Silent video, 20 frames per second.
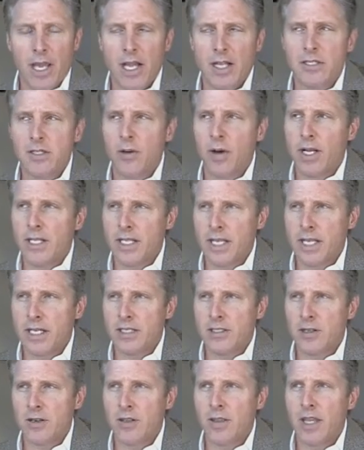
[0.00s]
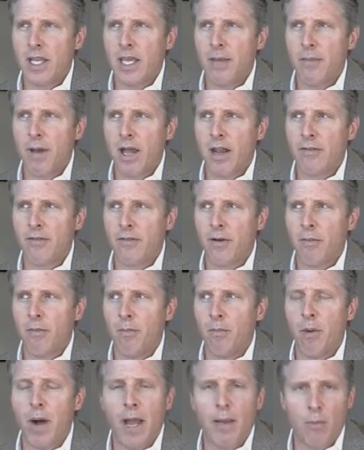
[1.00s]
And so I did. I started thinking about it
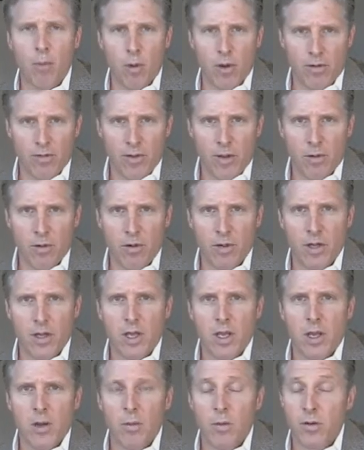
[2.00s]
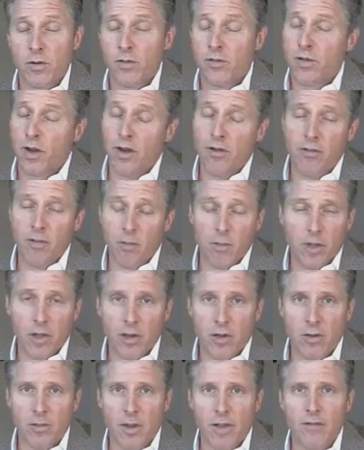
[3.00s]
from my point of view, which was very
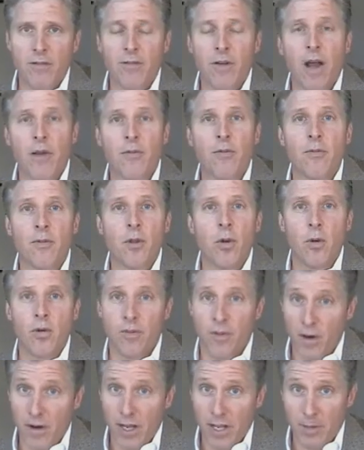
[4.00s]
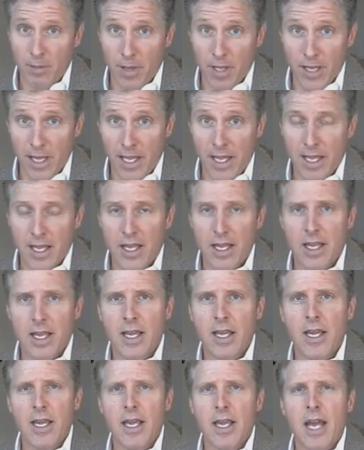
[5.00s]
familiar to me. I knew it very intimately.
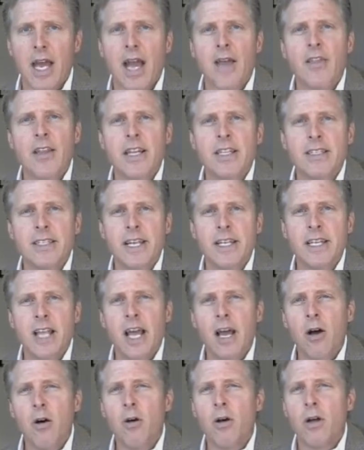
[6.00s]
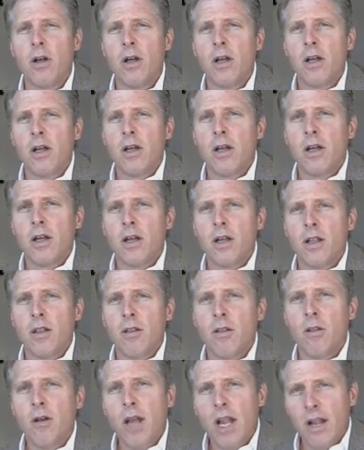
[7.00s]
And then he said, now
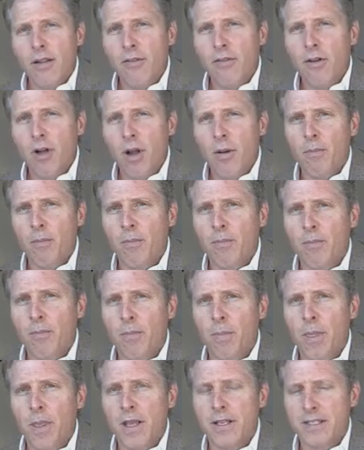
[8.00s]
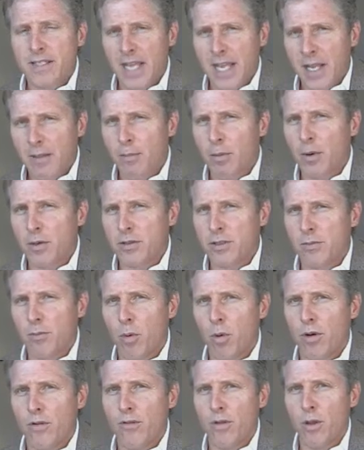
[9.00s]
look at it from a second person
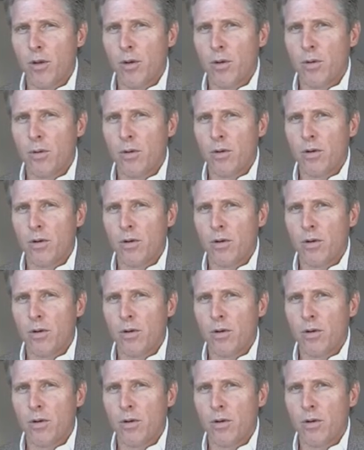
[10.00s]
point of view.